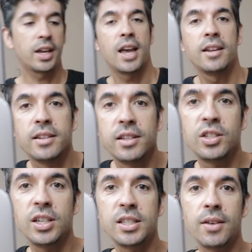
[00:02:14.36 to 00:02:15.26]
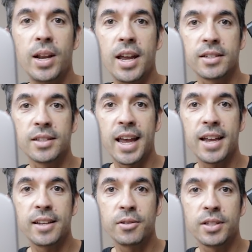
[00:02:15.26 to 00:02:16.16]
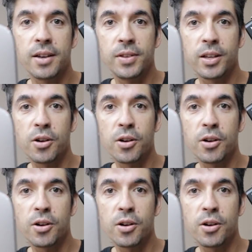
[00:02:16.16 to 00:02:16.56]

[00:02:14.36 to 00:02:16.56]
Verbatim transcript: a Canon G7X as handheld stuff in the